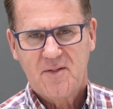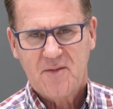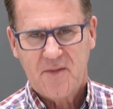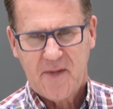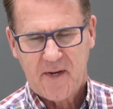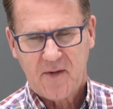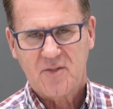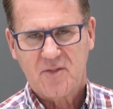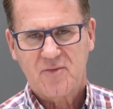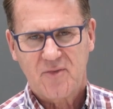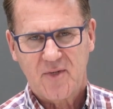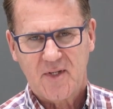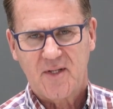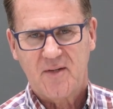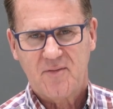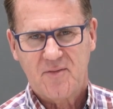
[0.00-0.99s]
There is
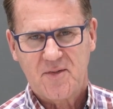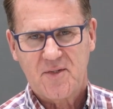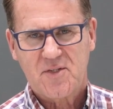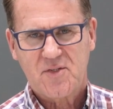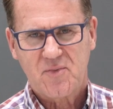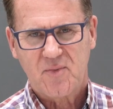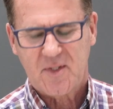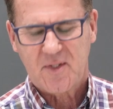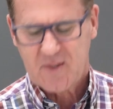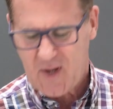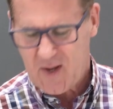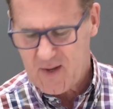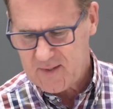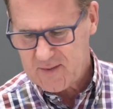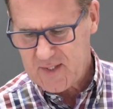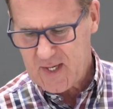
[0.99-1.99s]
forgiveness with
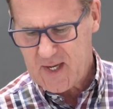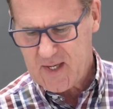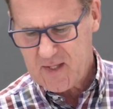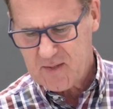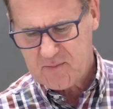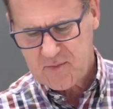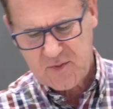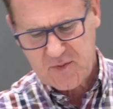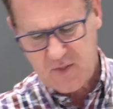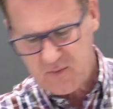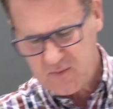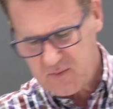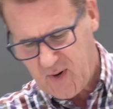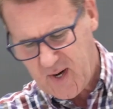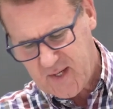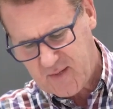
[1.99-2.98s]
God. I am so
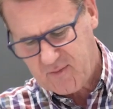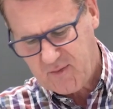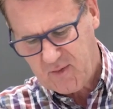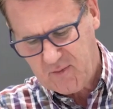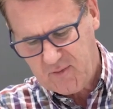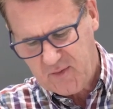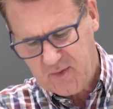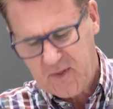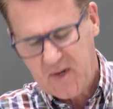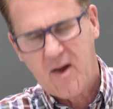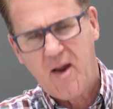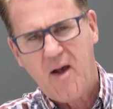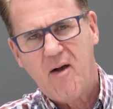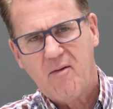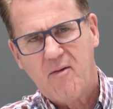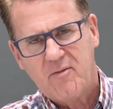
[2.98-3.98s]
grateful for the
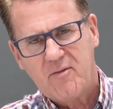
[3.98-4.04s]
love.